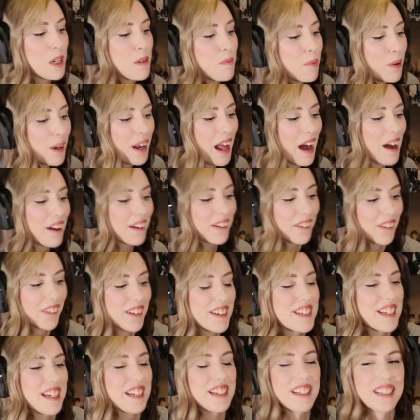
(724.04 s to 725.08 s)
going to put out
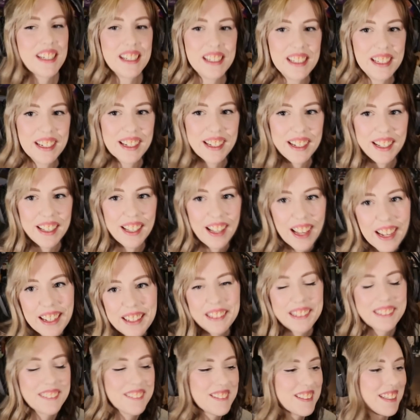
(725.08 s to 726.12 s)
content and you're going to
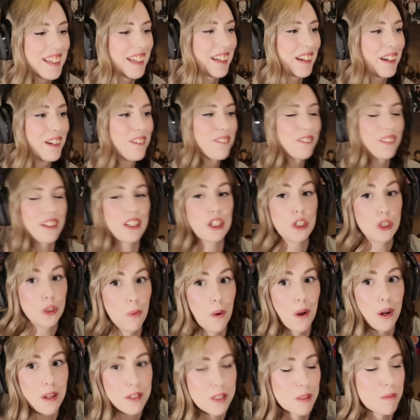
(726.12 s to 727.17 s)
like it, I was like, hopefully you
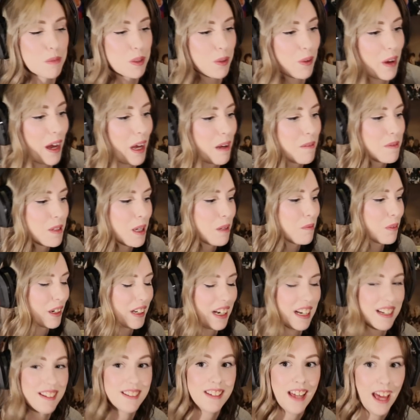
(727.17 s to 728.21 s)
want to subscribe, so I'm not
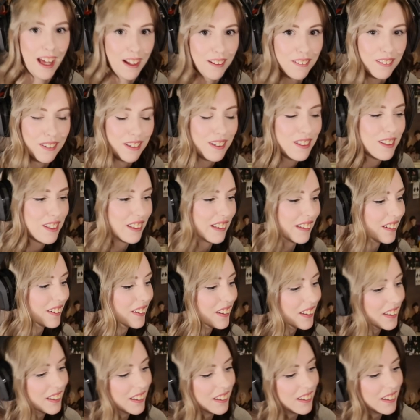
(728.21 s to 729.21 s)
going to tell you to.